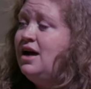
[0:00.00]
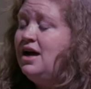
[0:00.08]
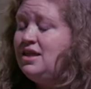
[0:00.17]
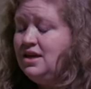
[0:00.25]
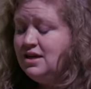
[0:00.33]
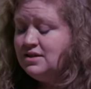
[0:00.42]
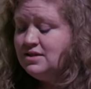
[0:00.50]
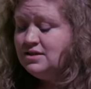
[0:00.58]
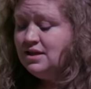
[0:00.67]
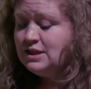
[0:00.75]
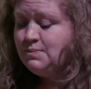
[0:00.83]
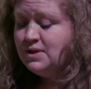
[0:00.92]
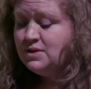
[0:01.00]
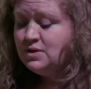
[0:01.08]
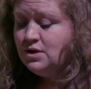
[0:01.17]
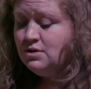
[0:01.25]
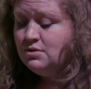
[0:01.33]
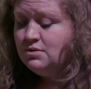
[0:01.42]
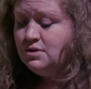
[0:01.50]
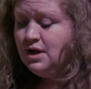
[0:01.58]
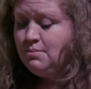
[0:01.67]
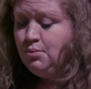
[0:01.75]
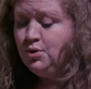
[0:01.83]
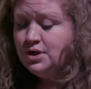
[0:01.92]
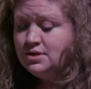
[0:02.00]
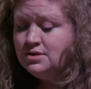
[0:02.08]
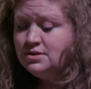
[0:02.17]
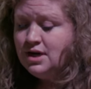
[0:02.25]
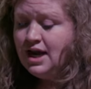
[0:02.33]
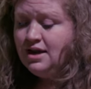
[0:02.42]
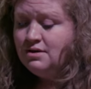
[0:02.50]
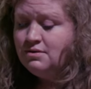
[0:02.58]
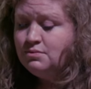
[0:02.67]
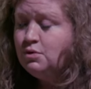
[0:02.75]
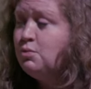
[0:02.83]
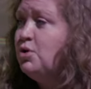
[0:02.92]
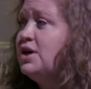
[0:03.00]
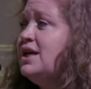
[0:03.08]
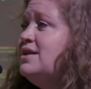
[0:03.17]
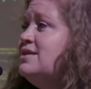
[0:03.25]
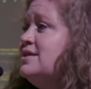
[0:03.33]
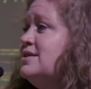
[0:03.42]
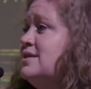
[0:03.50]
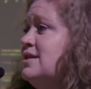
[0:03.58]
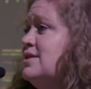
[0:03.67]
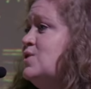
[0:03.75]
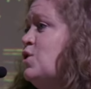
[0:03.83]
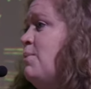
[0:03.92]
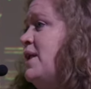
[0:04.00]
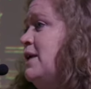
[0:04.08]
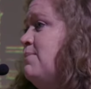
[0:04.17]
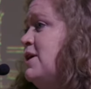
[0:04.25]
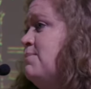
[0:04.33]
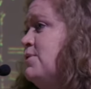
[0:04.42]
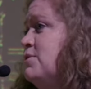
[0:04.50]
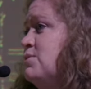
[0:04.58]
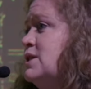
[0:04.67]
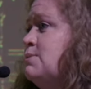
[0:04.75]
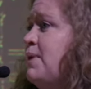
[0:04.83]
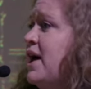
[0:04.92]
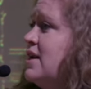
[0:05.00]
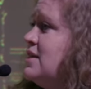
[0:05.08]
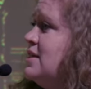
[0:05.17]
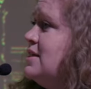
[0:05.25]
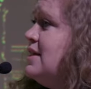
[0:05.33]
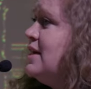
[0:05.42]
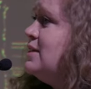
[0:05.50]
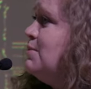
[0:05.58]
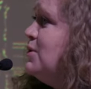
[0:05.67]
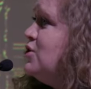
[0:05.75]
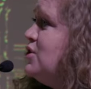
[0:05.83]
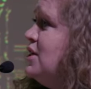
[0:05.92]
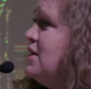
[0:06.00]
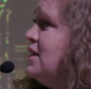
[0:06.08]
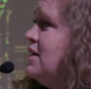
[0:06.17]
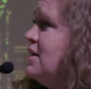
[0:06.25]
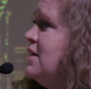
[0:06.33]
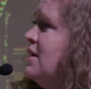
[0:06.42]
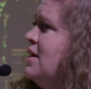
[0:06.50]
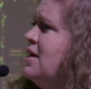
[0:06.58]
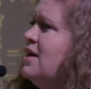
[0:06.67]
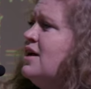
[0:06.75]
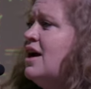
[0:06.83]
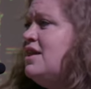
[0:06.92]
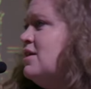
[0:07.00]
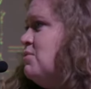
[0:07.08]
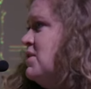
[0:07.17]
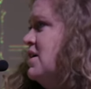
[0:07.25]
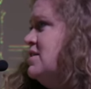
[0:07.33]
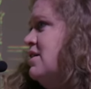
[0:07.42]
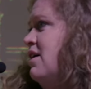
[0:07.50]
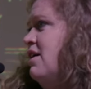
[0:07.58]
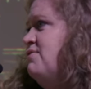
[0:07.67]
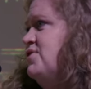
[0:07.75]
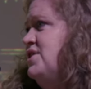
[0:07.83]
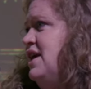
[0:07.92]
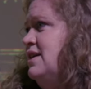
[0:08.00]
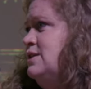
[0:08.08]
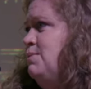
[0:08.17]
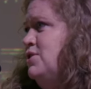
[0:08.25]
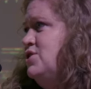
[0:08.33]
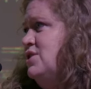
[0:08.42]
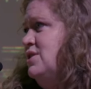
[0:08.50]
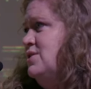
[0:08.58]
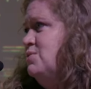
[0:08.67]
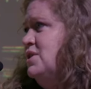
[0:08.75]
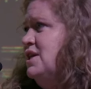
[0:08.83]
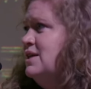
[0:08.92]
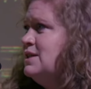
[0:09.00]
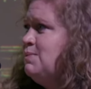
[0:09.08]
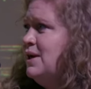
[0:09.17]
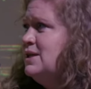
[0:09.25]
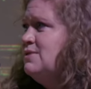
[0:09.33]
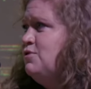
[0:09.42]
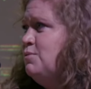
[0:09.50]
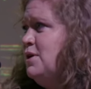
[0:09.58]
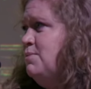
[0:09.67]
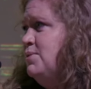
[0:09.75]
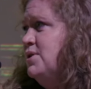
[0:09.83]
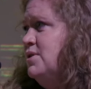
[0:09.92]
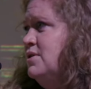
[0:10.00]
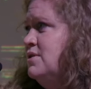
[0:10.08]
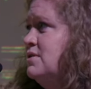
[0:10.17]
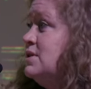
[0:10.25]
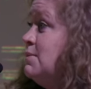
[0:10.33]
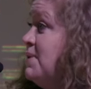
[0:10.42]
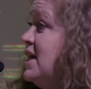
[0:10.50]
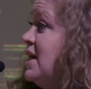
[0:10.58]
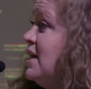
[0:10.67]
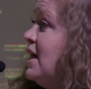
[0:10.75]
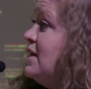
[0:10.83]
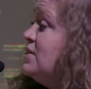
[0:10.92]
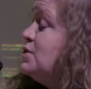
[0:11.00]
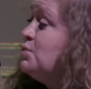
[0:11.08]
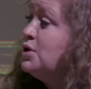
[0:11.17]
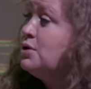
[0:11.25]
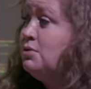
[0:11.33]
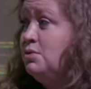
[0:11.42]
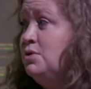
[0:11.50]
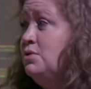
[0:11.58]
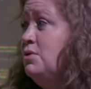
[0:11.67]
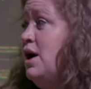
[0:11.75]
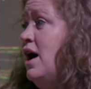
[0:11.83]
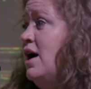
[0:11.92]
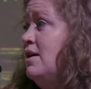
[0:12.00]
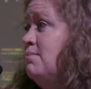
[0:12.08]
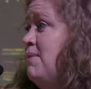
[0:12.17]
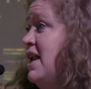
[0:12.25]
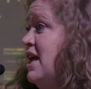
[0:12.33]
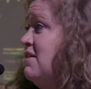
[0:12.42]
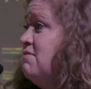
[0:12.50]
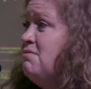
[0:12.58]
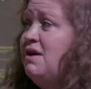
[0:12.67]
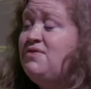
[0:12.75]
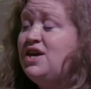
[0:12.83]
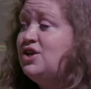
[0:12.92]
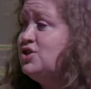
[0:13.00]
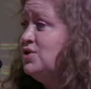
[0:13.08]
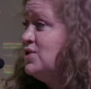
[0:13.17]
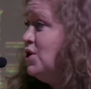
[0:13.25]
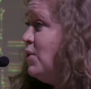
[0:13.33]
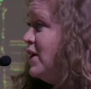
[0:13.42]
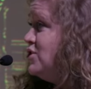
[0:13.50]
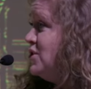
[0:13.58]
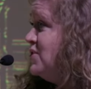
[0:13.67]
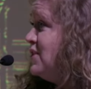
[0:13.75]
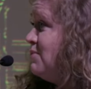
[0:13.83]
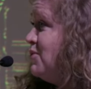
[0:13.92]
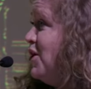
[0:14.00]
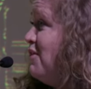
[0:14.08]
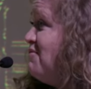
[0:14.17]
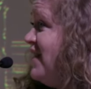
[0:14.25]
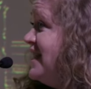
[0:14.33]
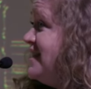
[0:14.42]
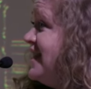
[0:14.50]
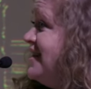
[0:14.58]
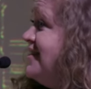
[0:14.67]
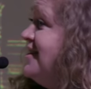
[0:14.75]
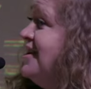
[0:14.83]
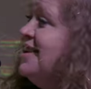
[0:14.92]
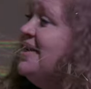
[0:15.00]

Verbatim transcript: I think it's it's been so important and rewarding to see so many people respond to this exhibition and I think really to offer the exhibition is really a space for people to be and to work through um, many of the issues and questions that we're all facing.